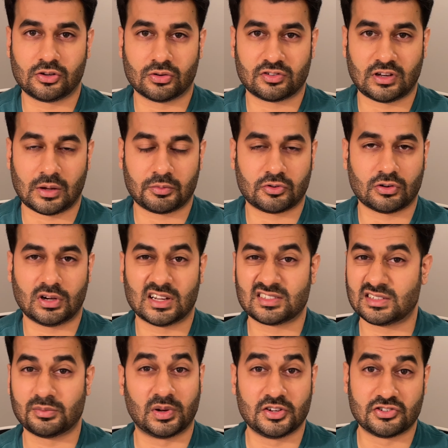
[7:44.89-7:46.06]
your snapshot are
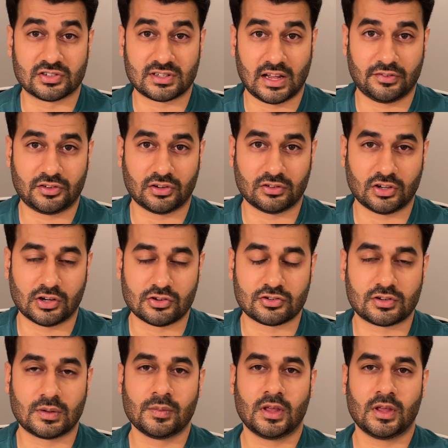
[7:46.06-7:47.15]
simply just left untouched.